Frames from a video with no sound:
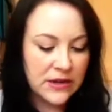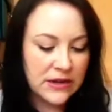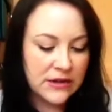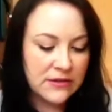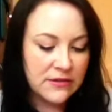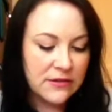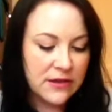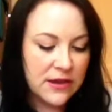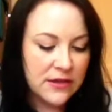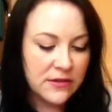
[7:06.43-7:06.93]
and
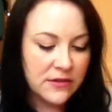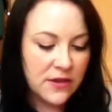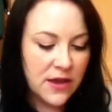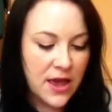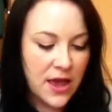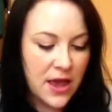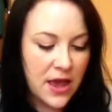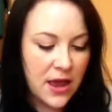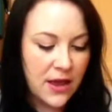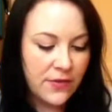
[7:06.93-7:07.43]
it says
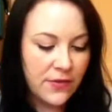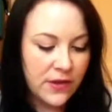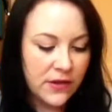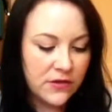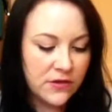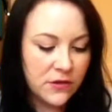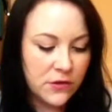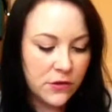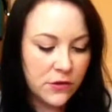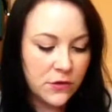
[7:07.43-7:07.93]
here,
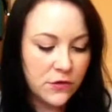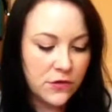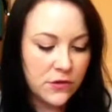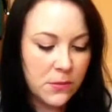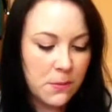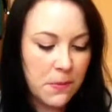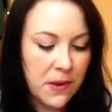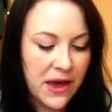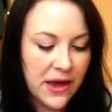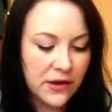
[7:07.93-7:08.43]
this
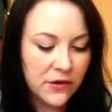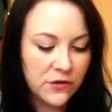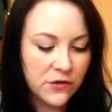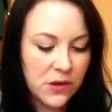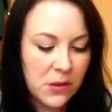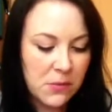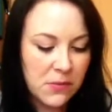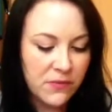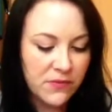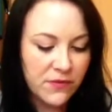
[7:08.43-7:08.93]
nutrient packed
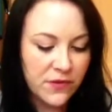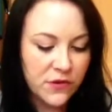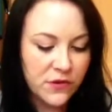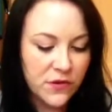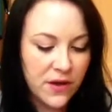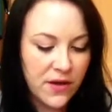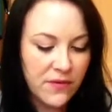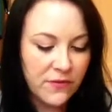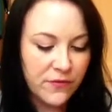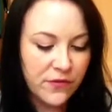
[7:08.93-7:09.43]
treatment for
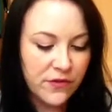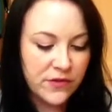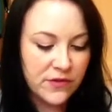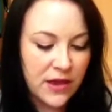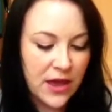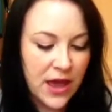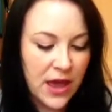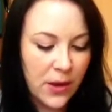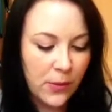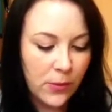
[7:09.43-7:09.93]
dry and
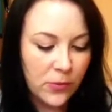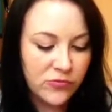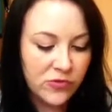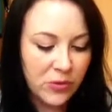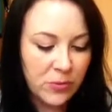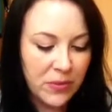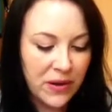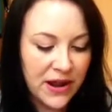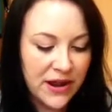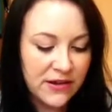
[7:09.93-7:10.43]
frizzy hair will
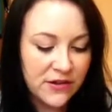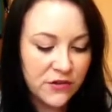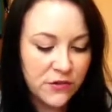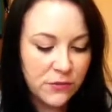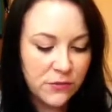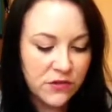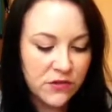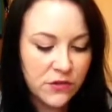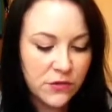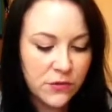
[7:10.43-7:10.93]
replenish
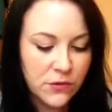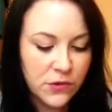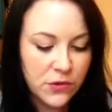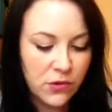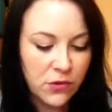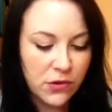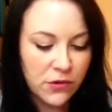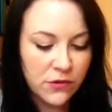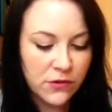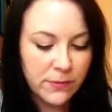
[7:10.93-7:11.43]
and restore
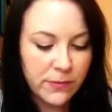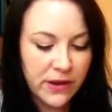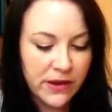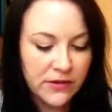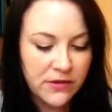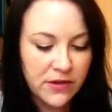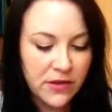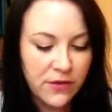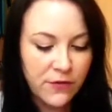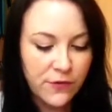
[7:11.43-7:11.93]
your locks
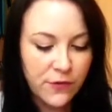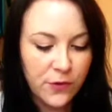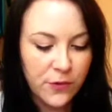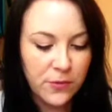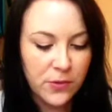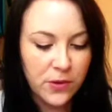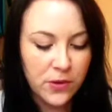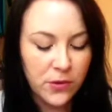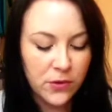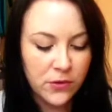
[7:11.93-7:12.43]
back to their
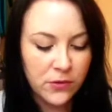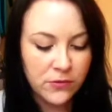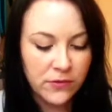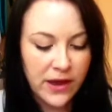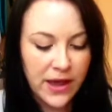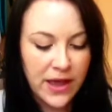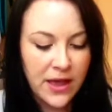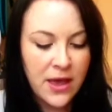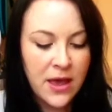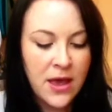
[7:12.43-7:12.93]
former
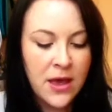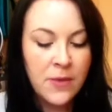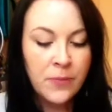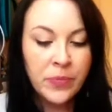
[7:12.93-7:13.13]
glory.